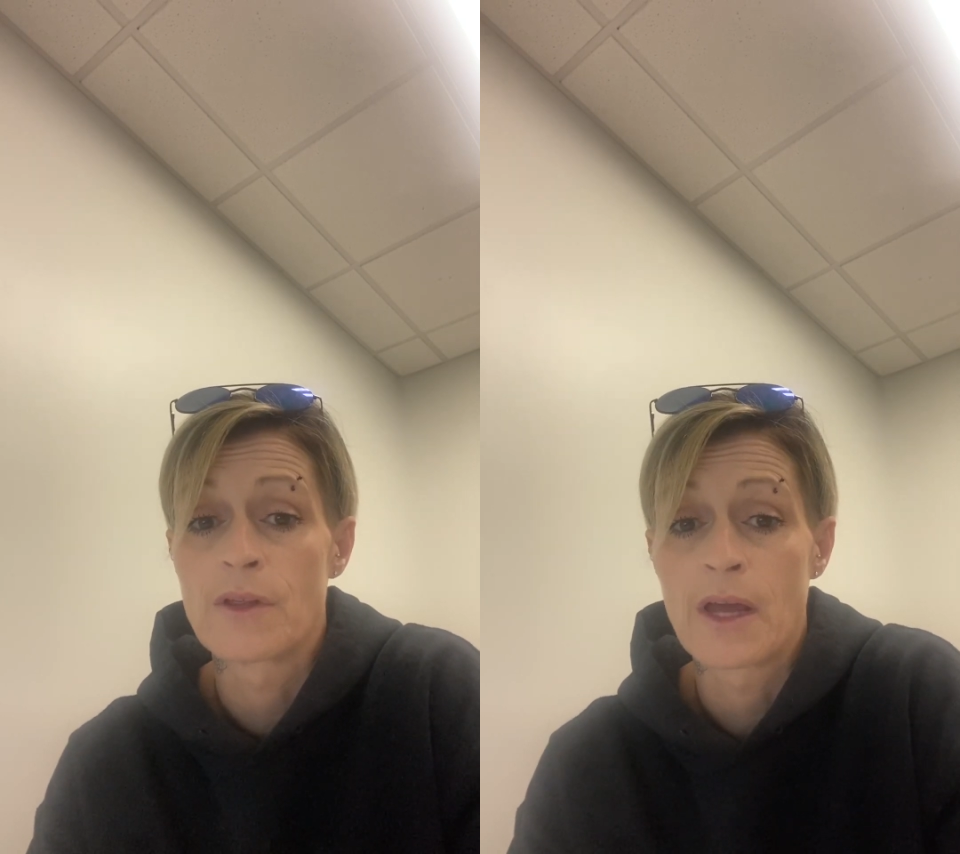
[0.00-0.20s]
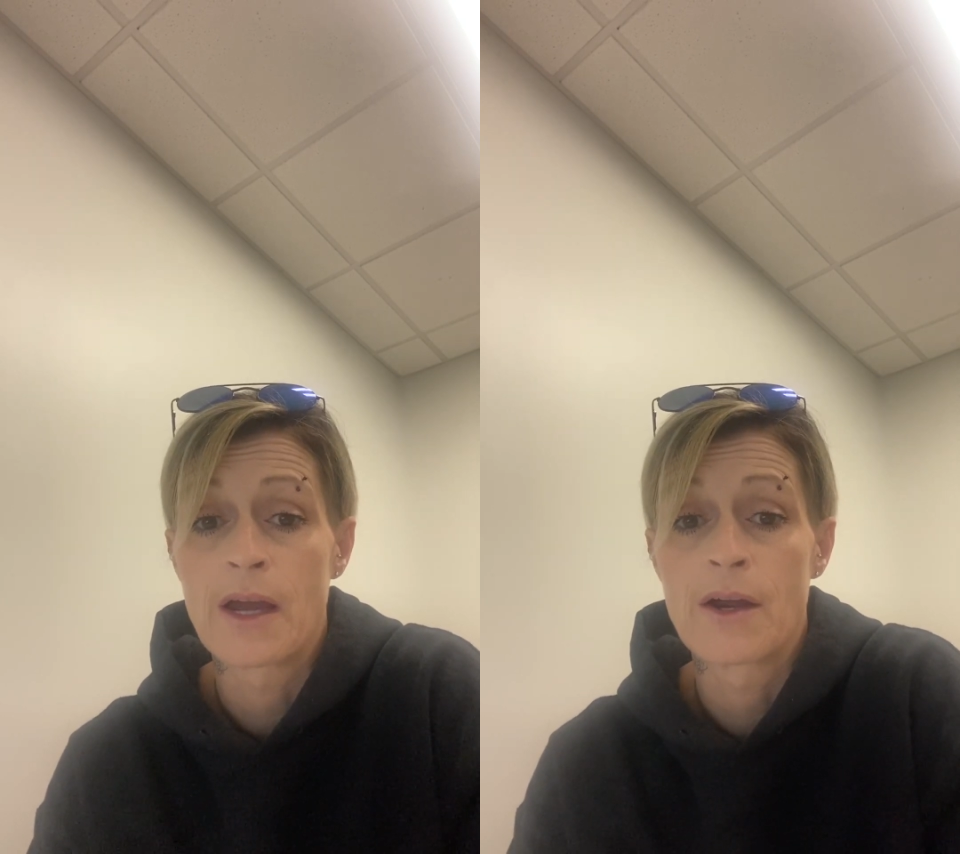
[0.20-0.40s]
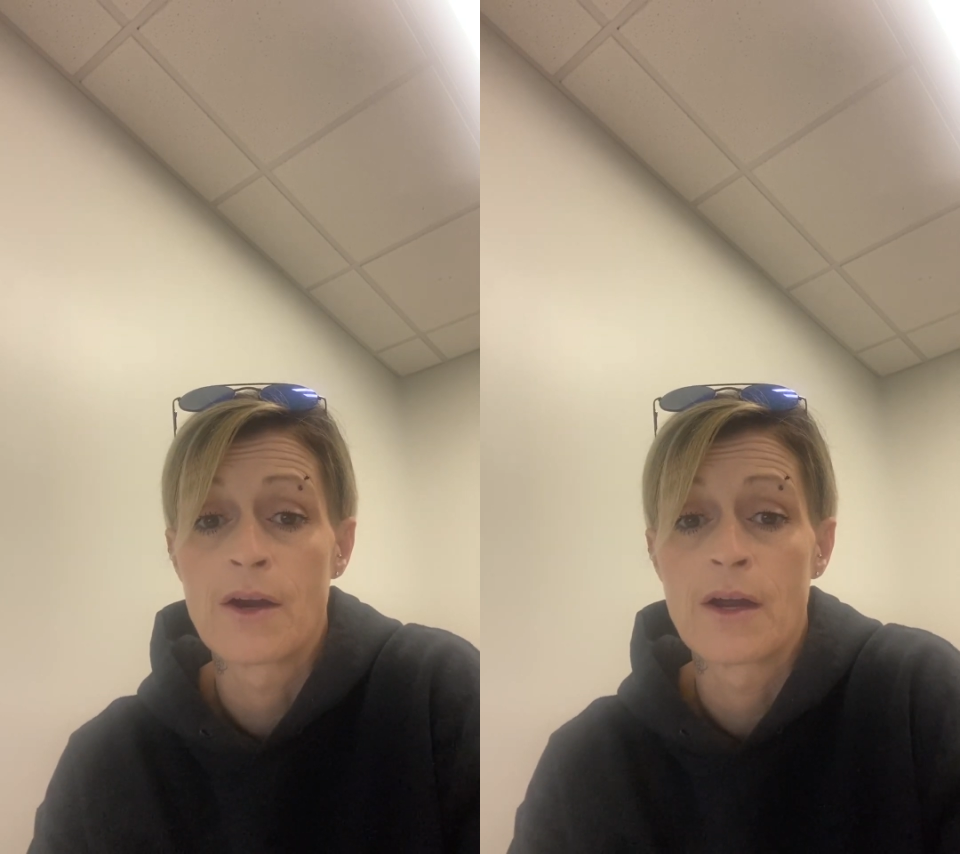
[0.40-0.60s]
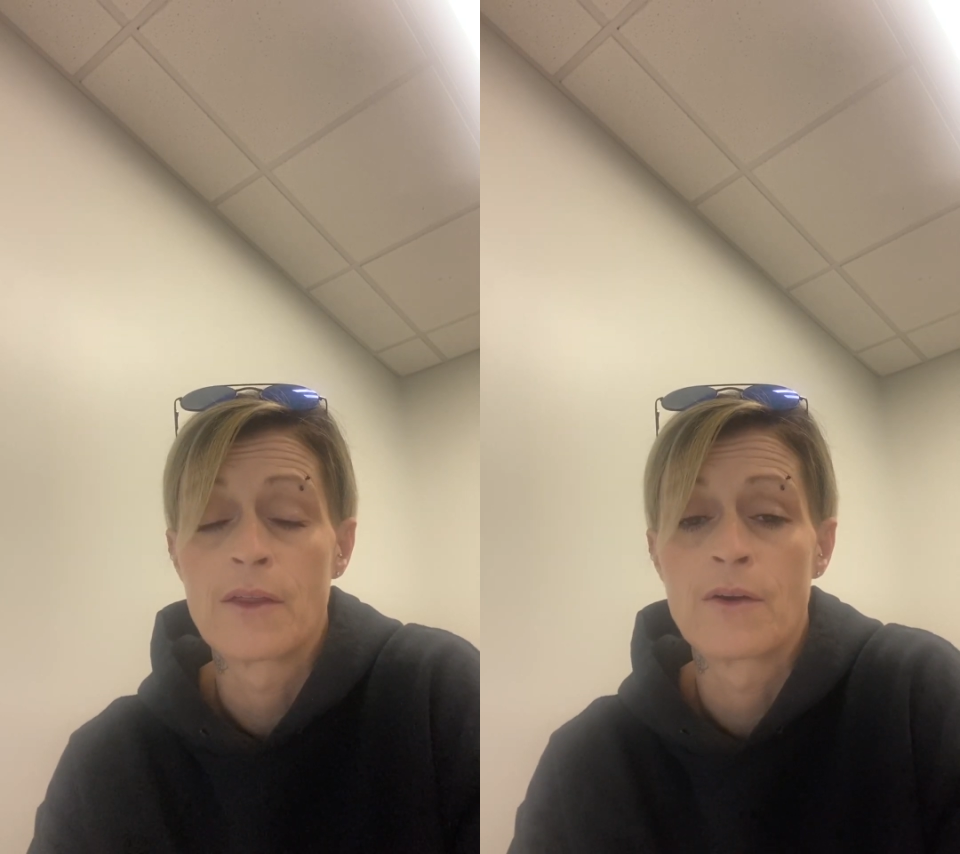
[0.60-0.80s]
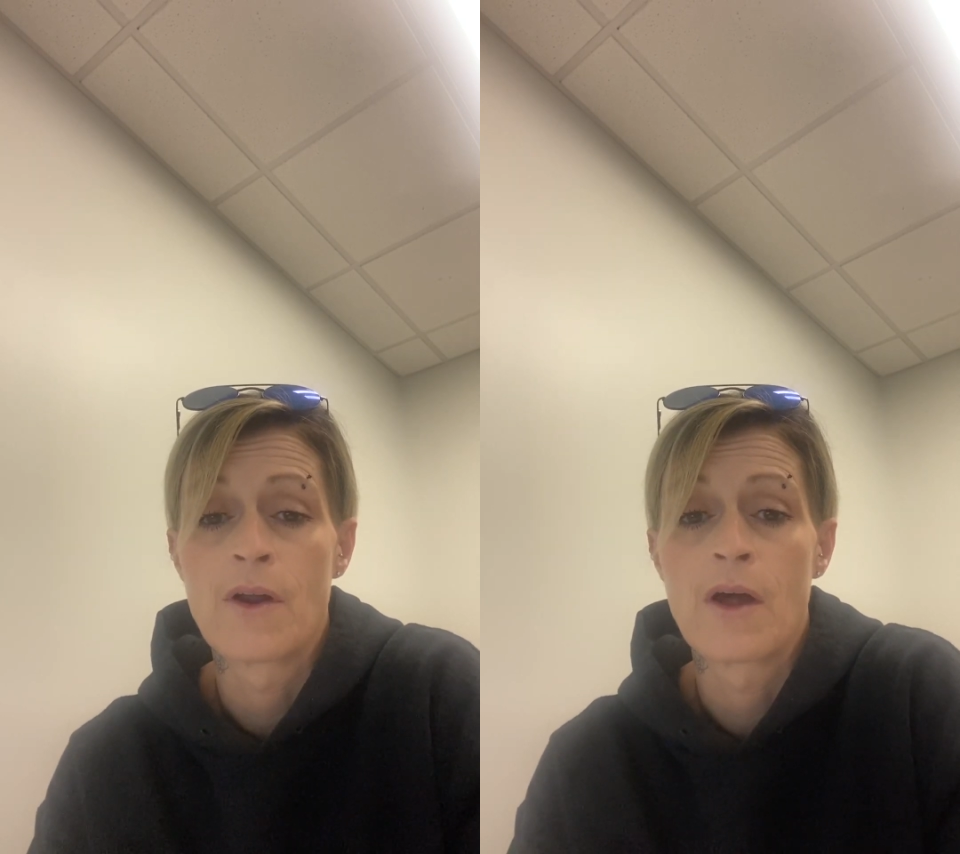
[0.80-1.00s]
there and
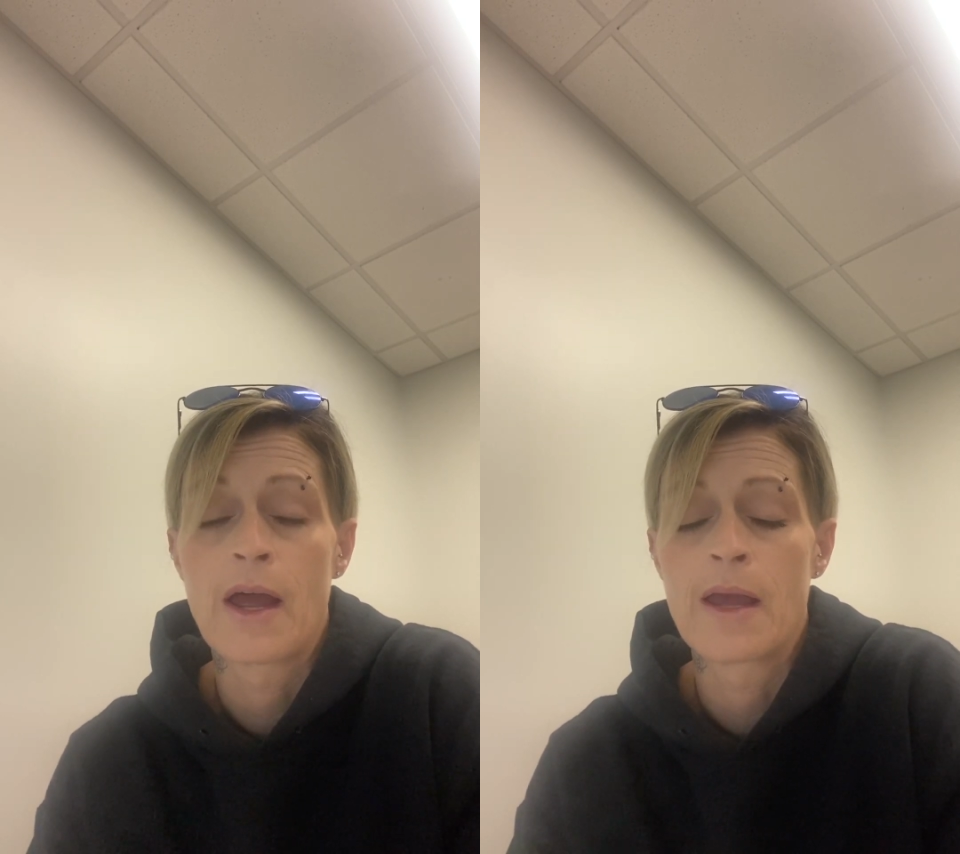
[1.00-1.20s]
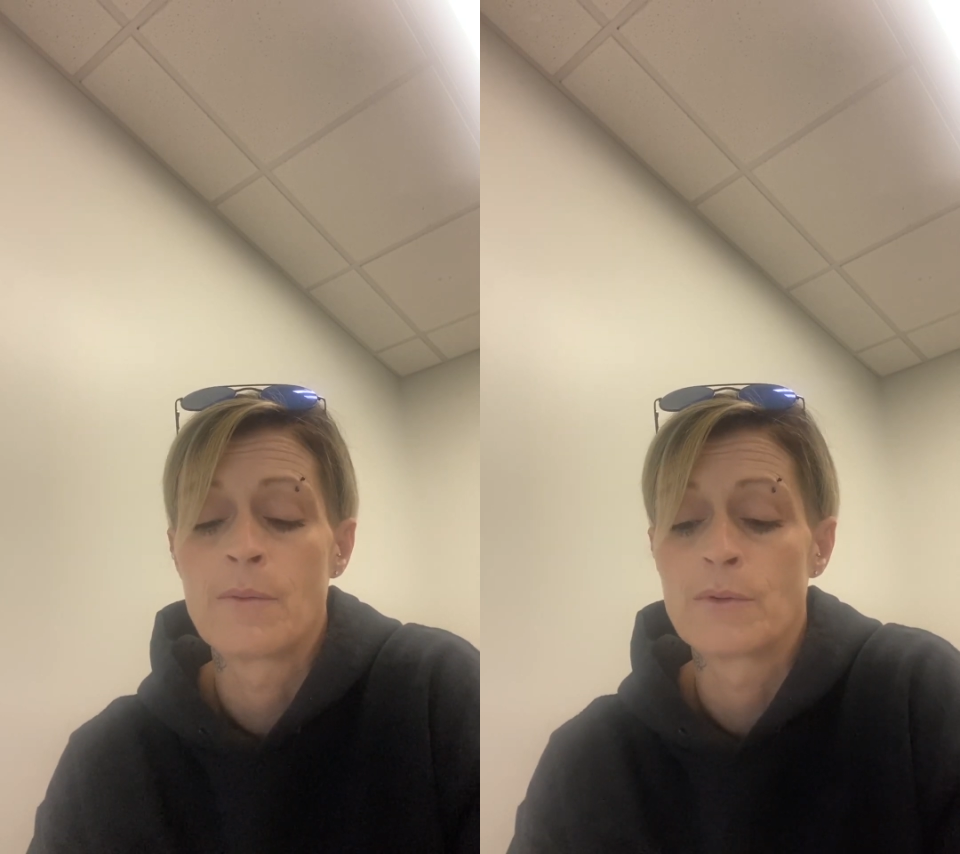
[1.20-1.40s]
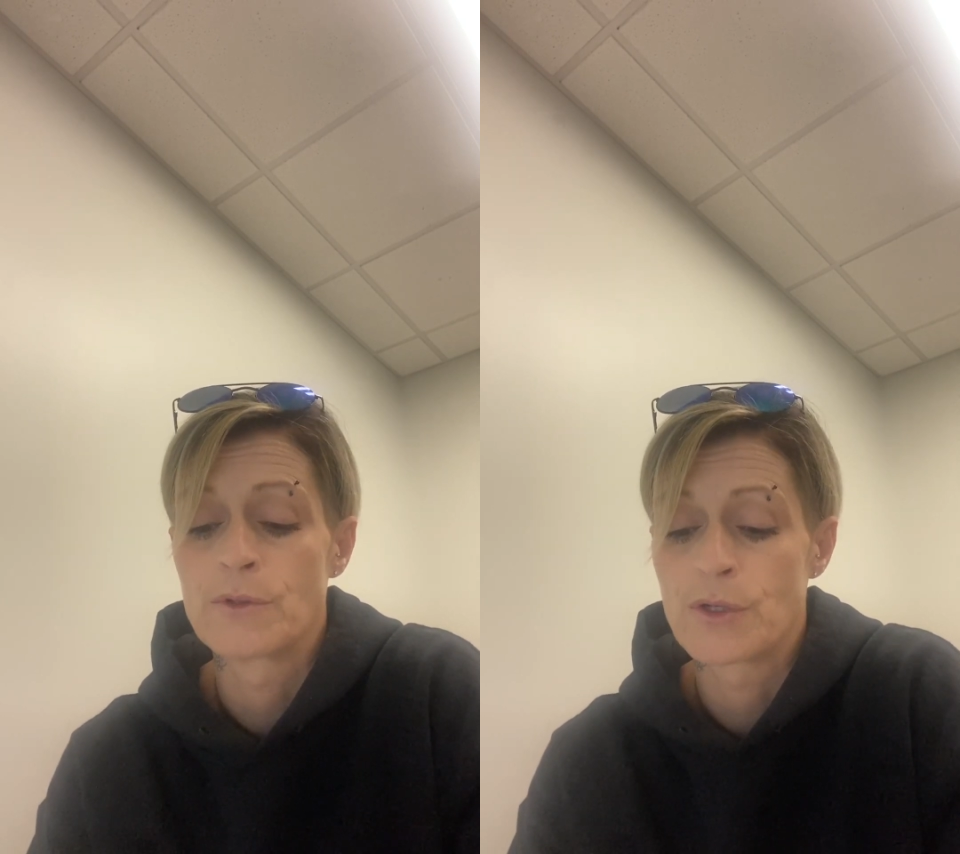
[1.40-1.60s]
they're not able